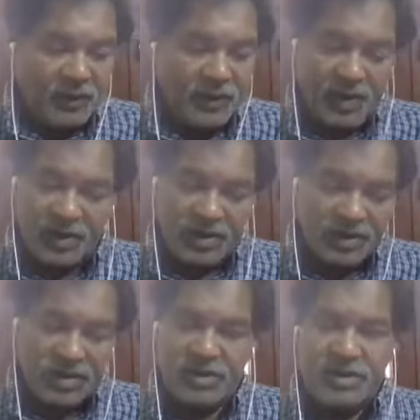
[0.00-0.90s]

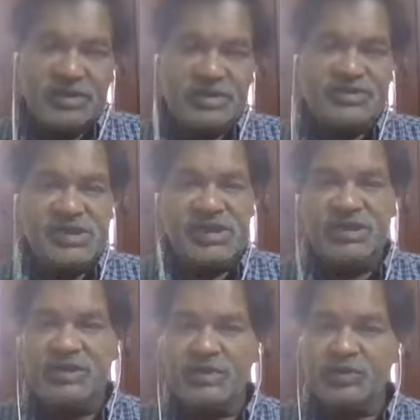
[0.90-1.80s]
per
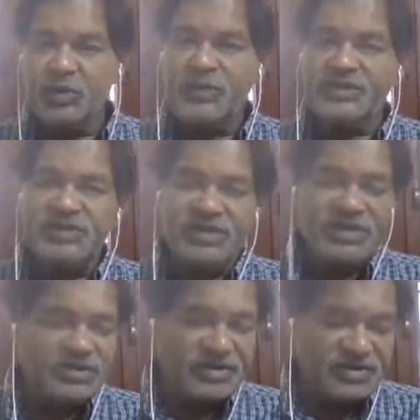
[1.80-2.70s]
senior, super
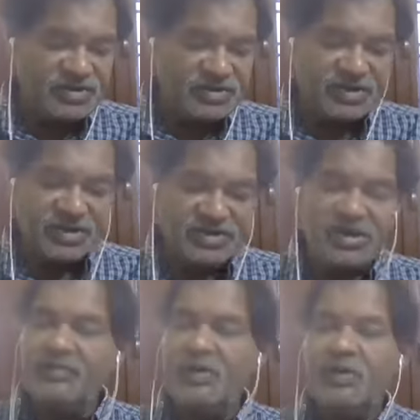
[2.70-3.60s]
senior citizens, that
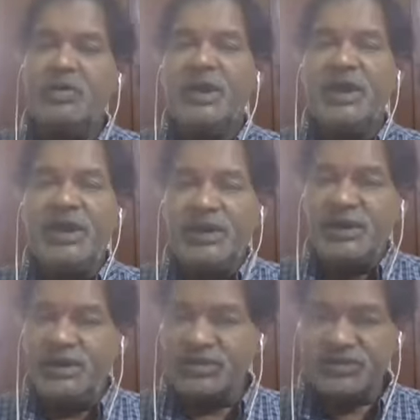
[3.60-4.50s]
is above
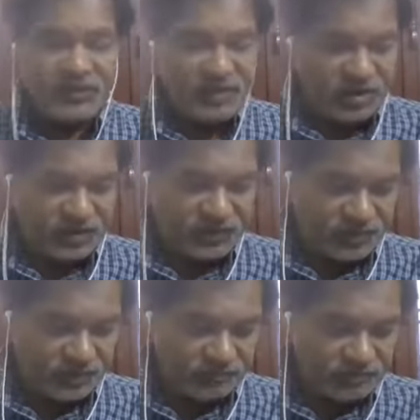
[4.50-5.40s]
80 years of age,